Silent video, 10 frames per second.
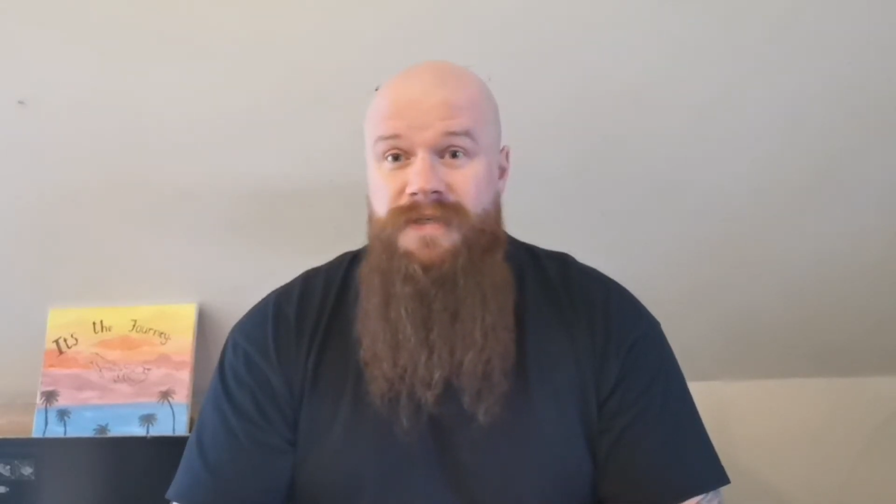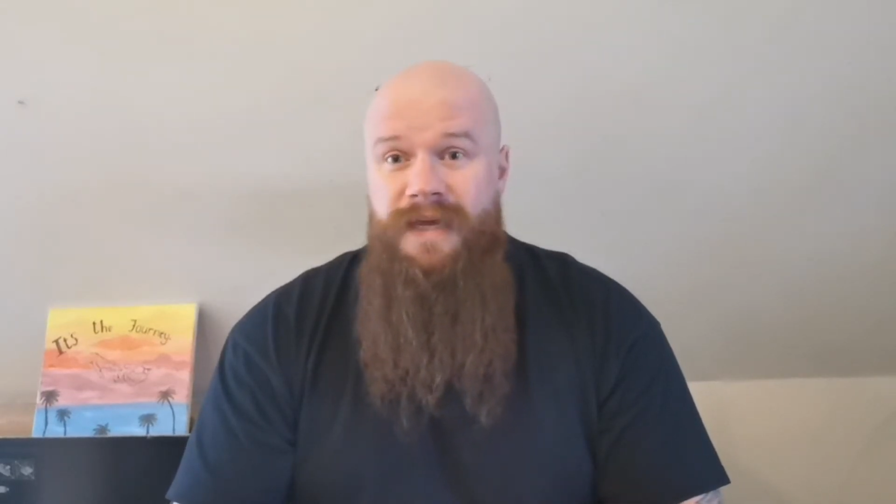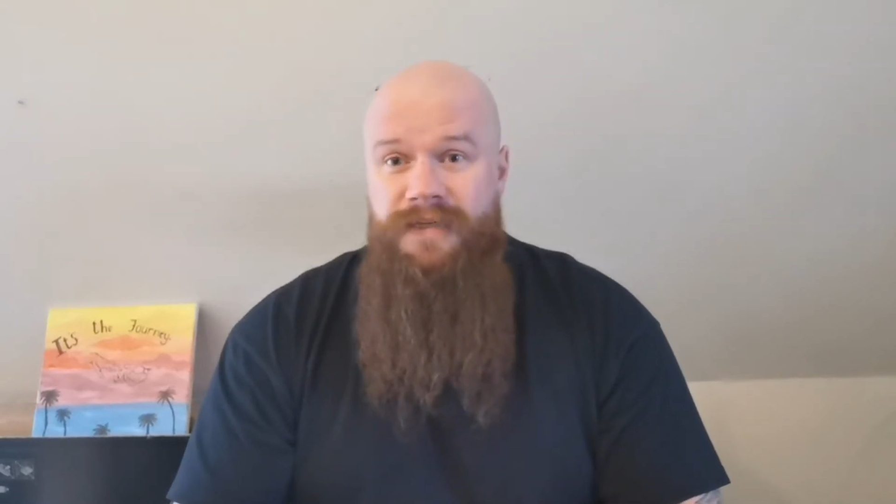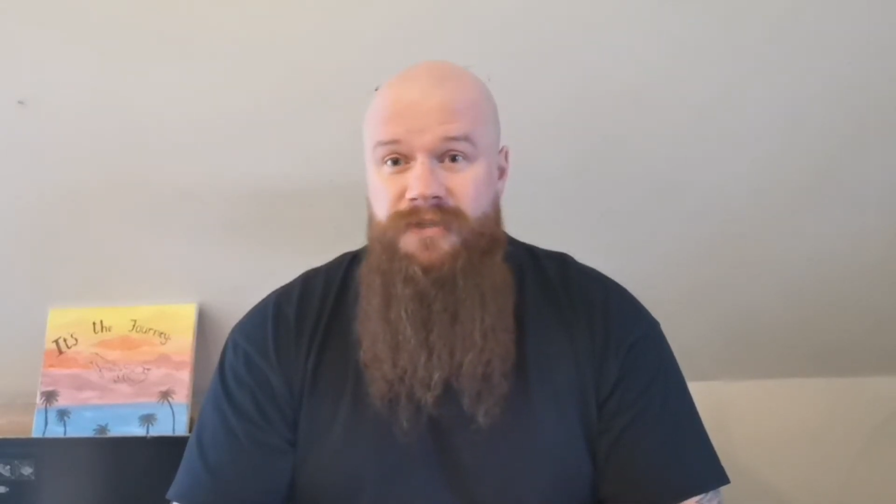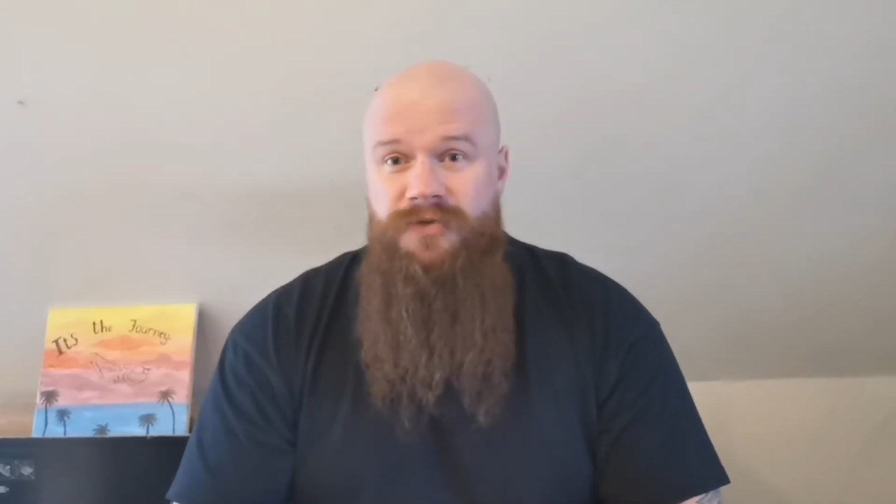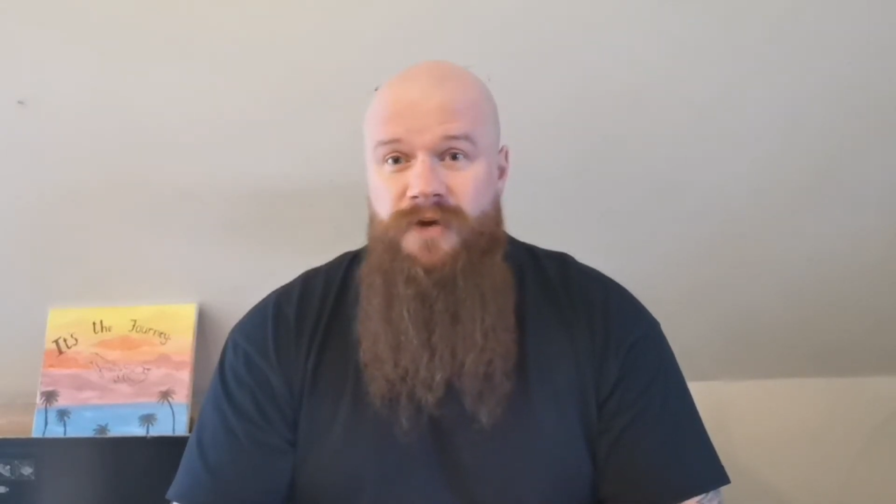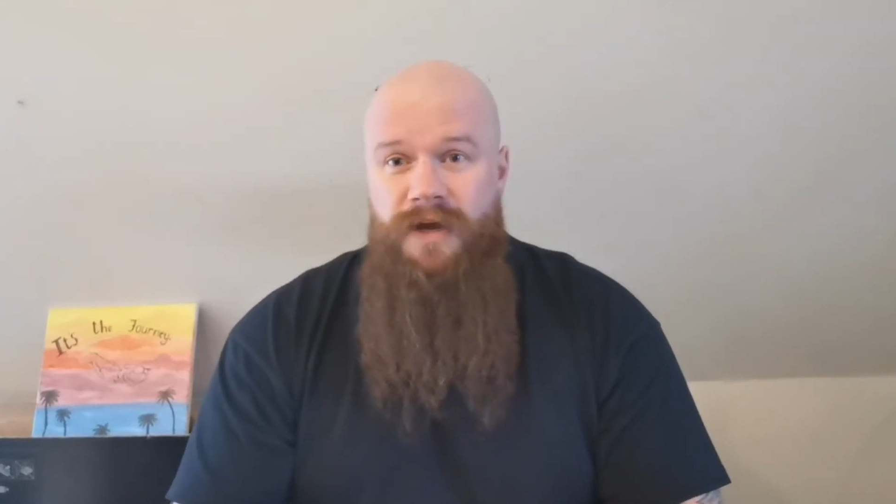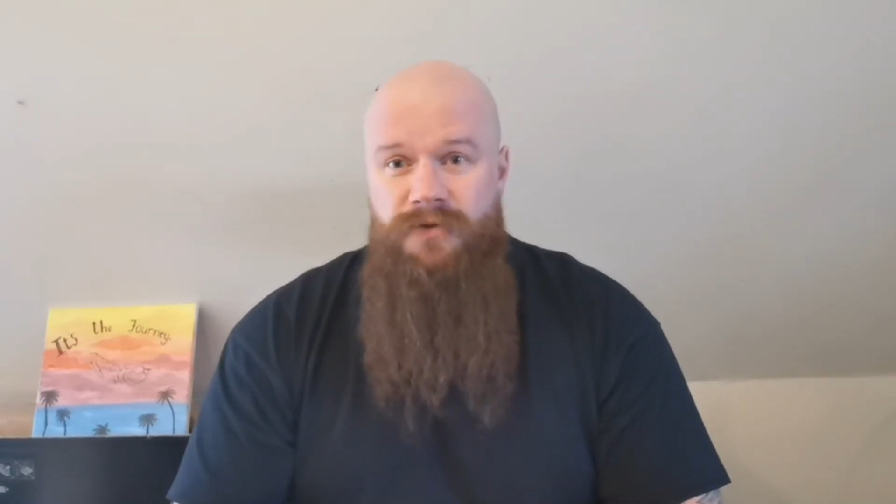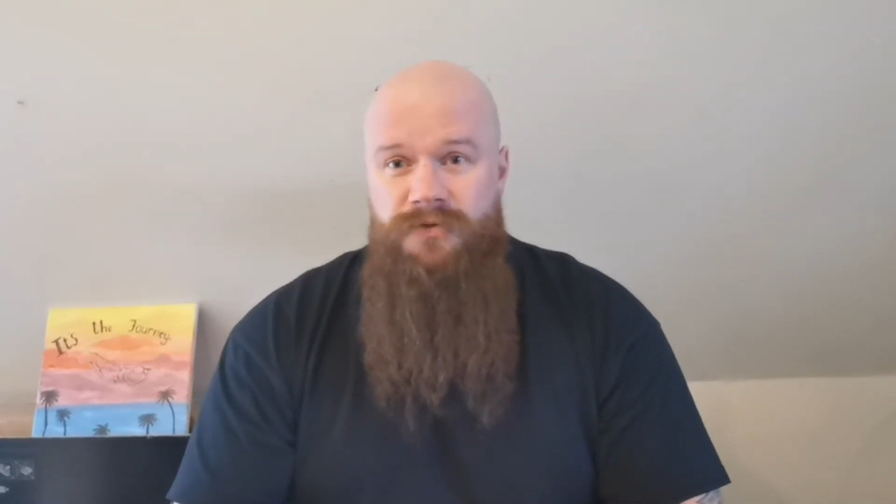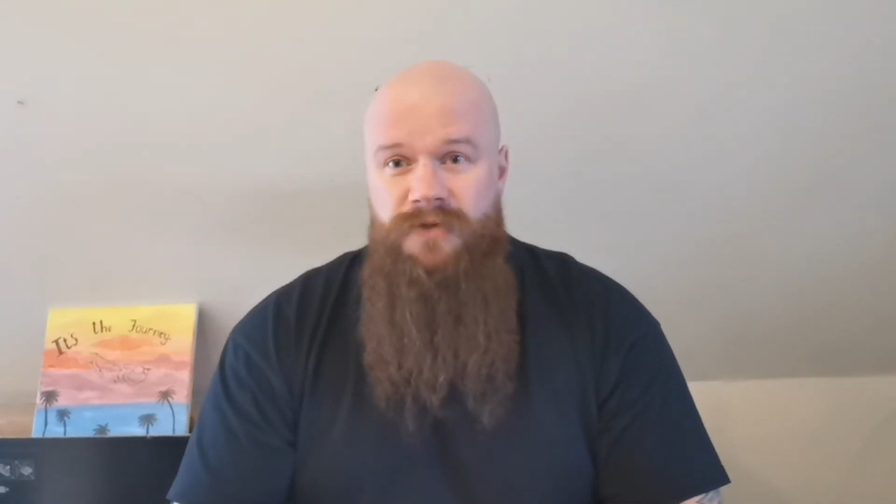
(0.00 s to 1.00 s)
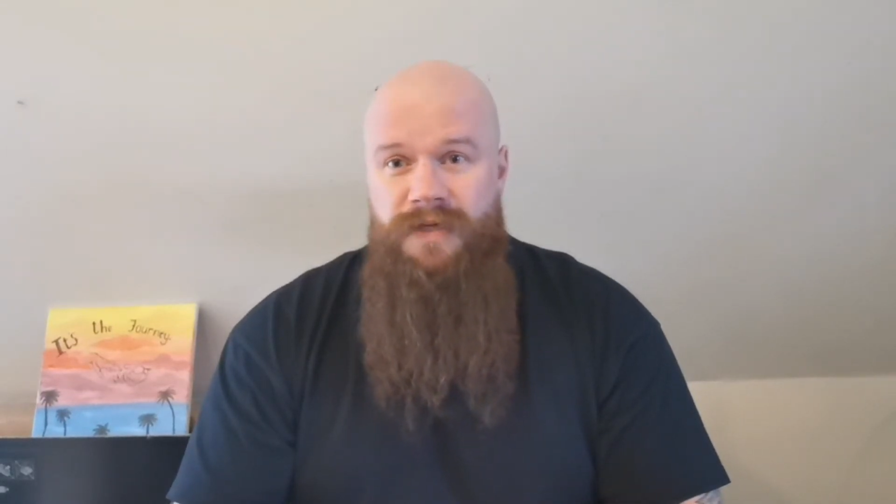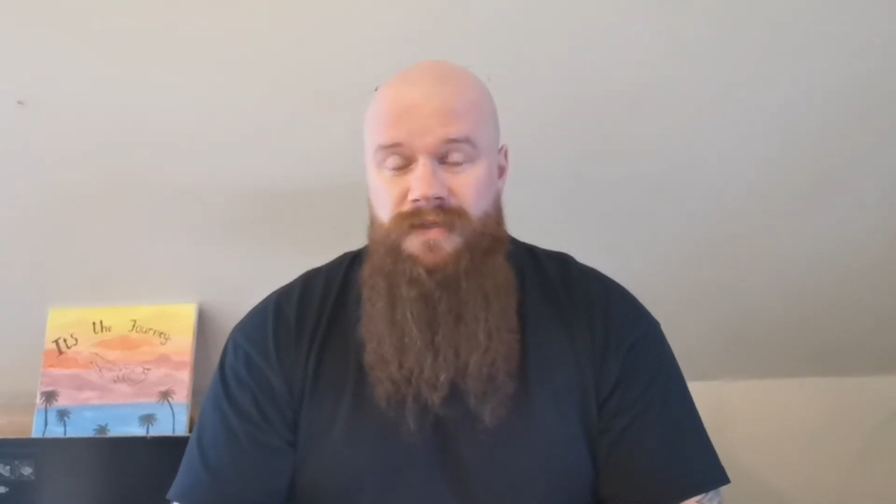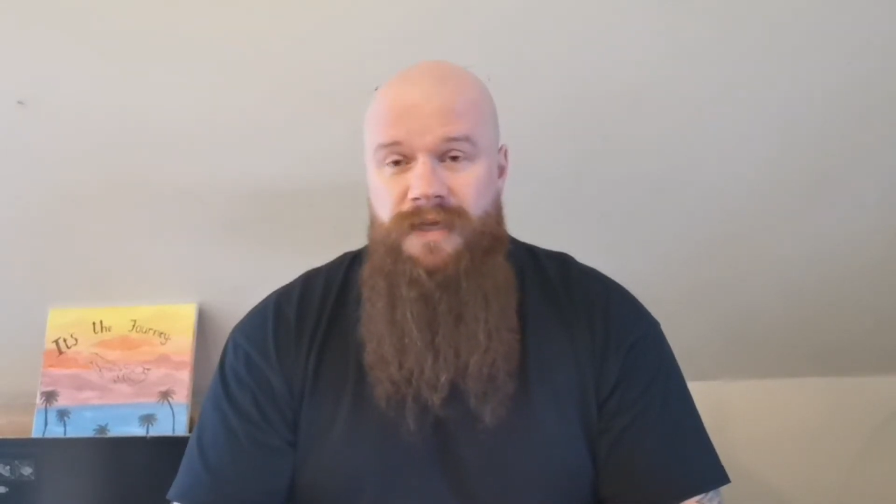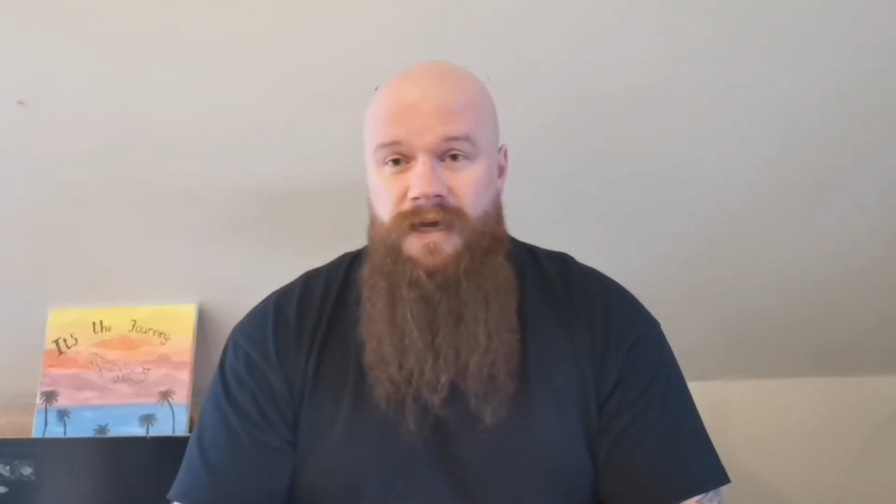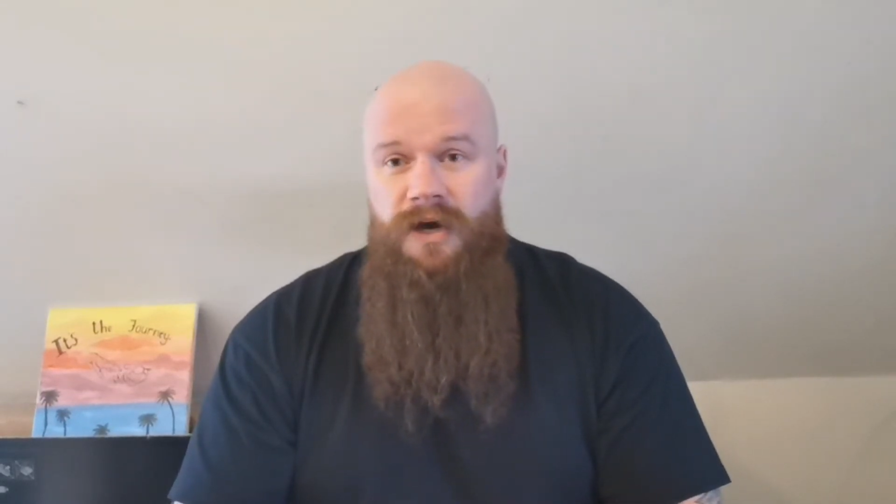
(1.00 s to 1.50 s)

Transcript: Danish crowns. That's like